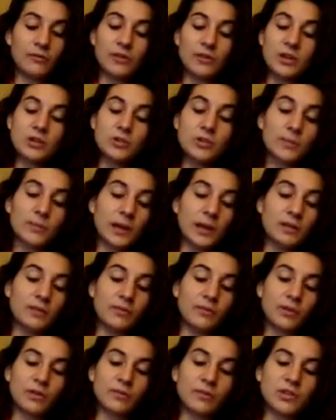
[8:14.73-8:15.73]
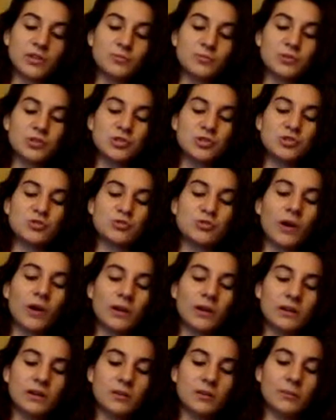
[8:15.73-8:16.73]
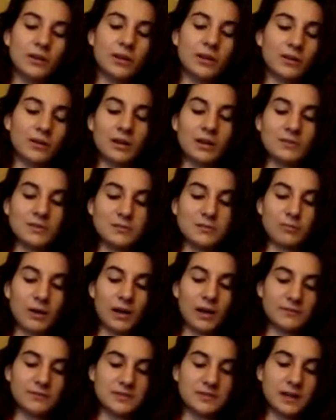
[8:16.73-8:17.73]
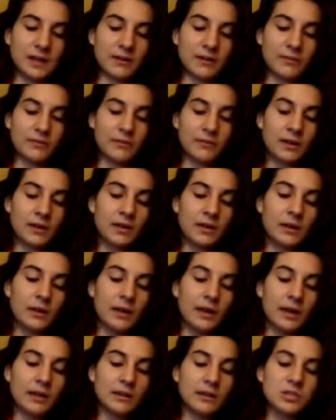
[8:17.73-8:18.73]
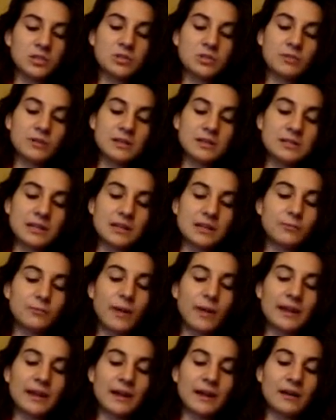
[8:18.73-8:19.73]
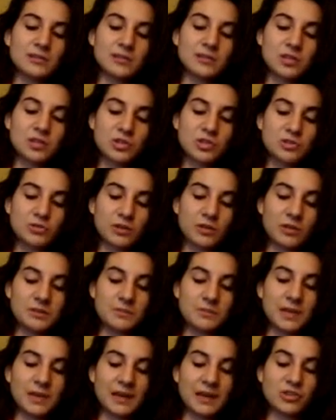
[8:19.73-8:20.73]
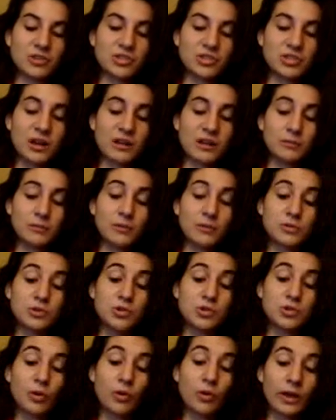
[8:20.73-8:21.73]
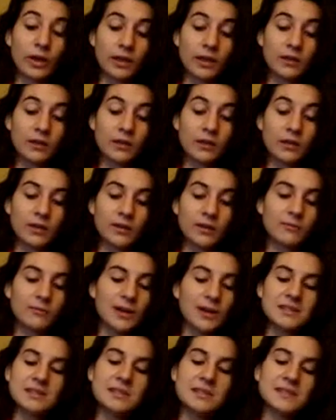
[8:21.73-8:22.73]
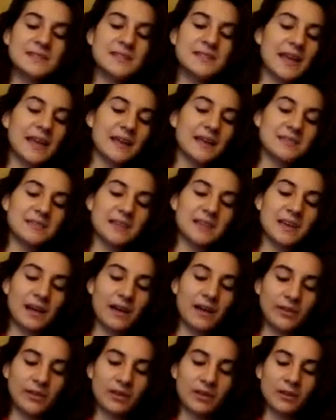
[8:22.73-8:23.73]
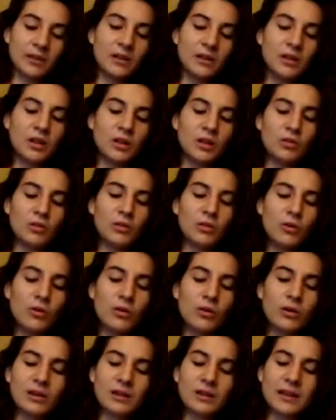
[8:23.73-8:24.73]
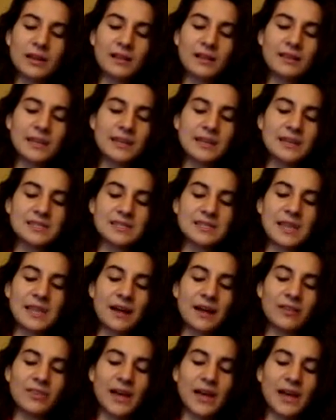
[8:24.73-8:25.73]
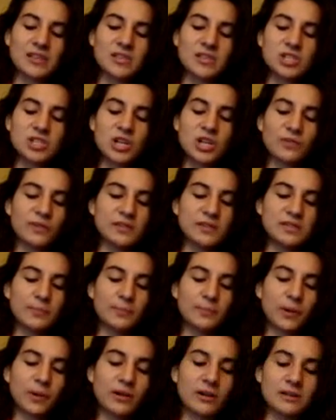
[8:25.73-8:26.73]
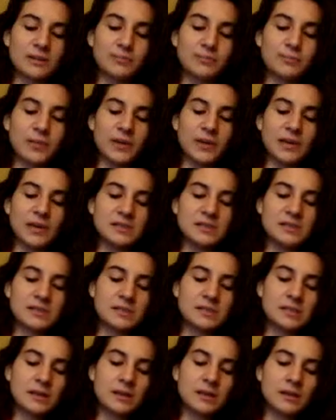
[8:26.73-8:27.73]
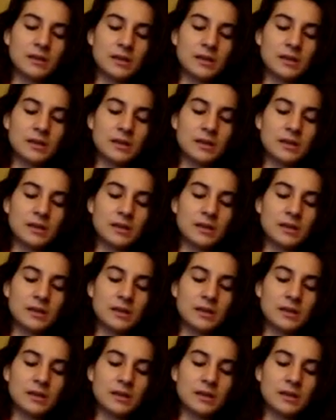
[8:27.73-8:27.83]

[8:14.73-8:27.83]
Fyodor Pavlovitch was drunk when he heard of his wife's death, and the story is that he ran out into the street and began shouting with joy, raising his hands to heaven, "Lord, now lettest thou thy servant depart in peace."